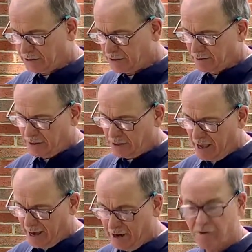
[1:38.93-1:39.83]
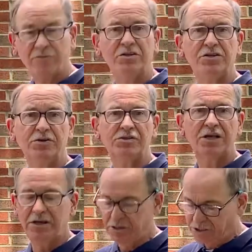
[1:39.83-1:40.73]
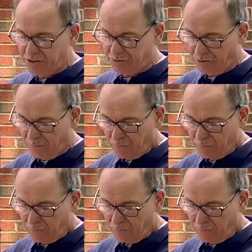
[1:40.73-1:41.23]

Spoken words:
the hair of the deer skin is still